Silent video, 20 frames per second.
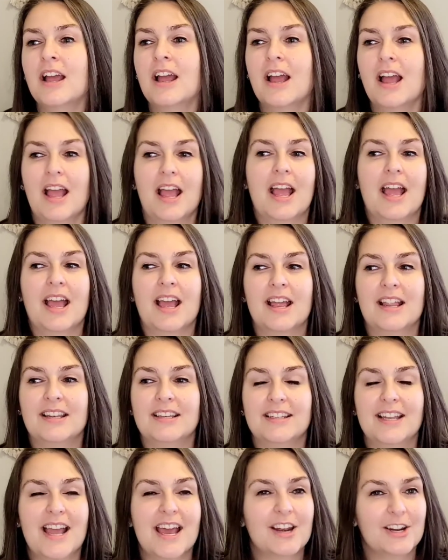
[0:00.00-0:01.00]
and
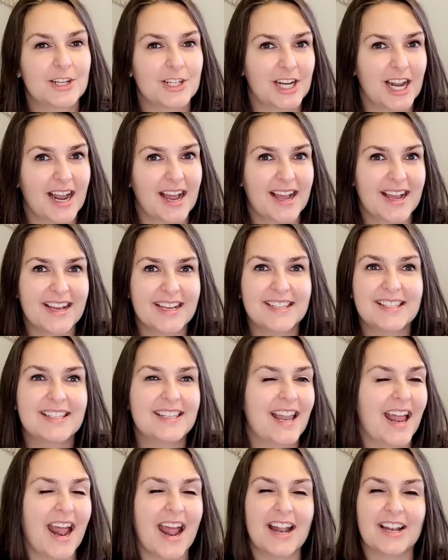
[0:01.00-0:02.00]
energized
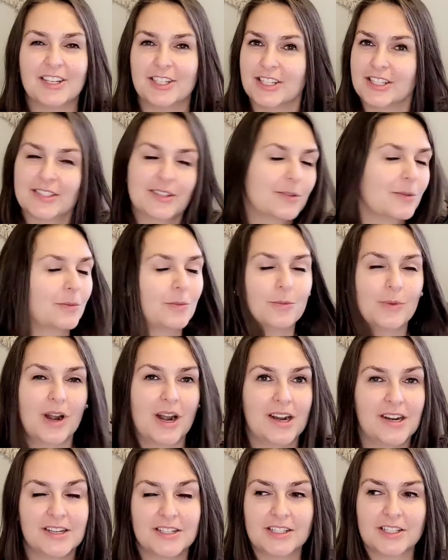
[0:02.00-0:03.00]
and just
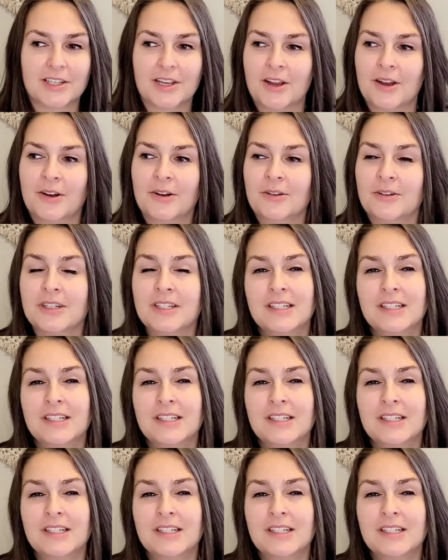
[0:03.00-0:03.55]
raring to go.